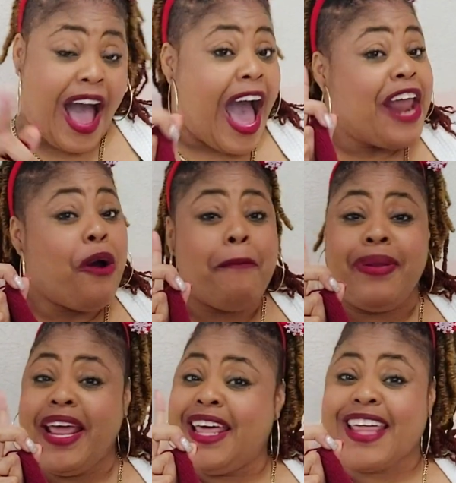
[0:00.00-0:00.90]
I don't
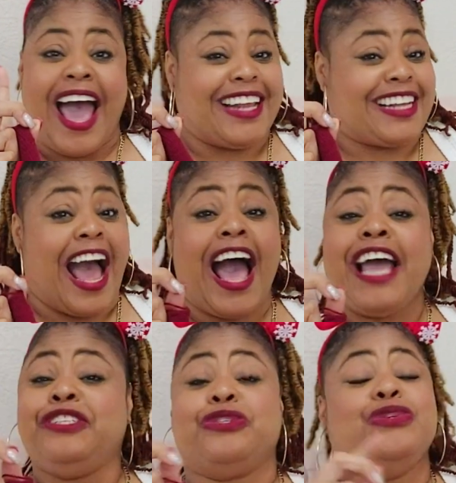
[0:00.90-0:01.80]
play that.
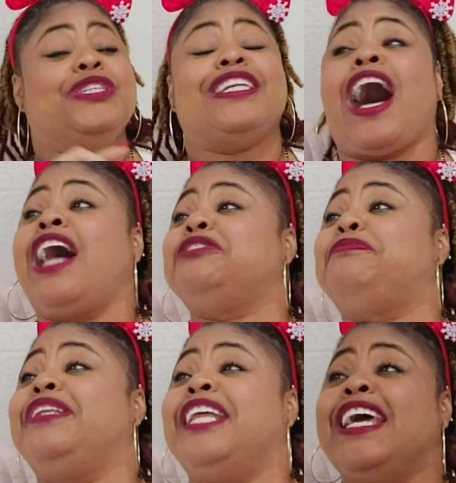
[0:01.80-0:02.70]
I do not
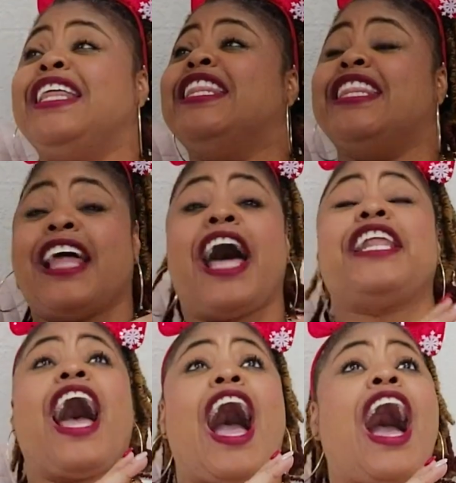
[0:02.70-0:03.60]
play
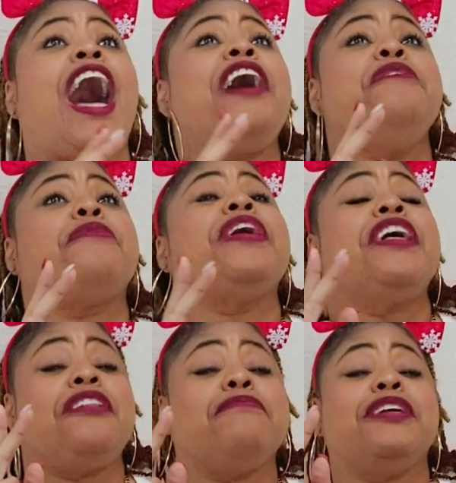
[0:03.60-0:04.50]
that. I
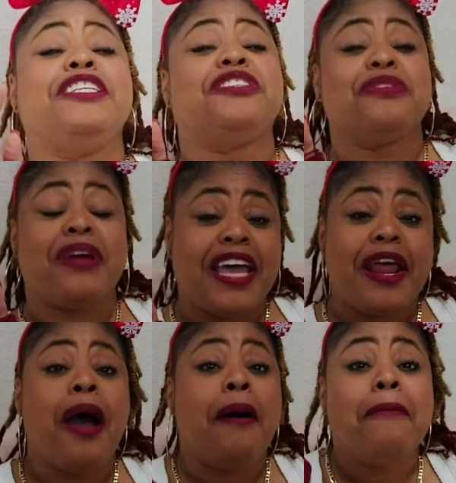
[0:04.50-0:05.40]
will be
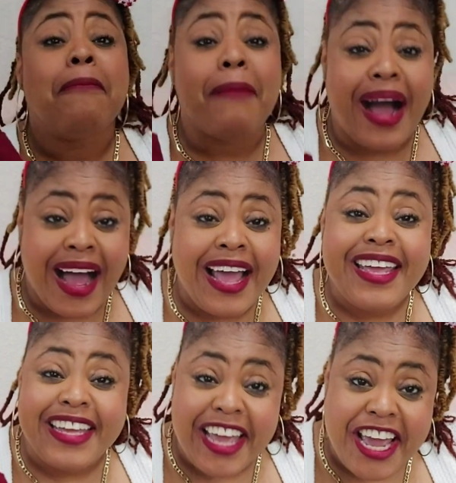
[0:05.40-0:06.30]
doing my
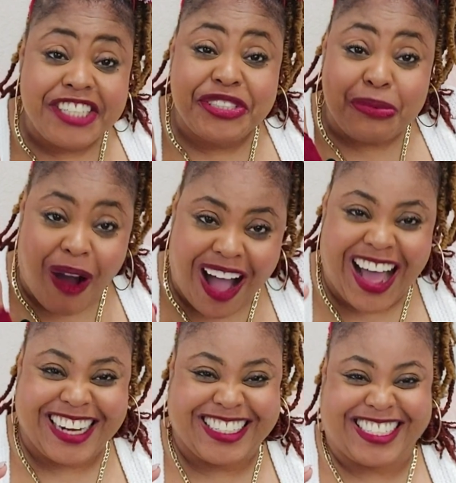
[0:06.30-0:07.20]
gauge
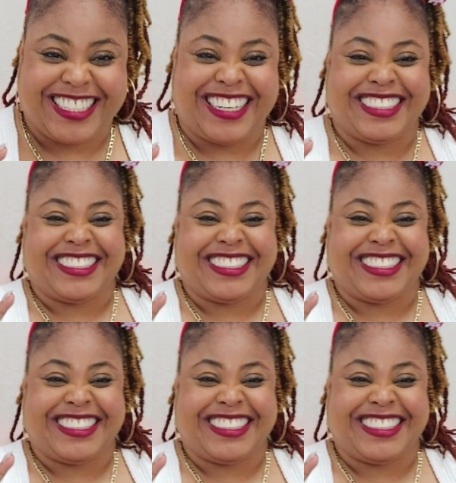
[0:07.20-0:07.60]
swatch.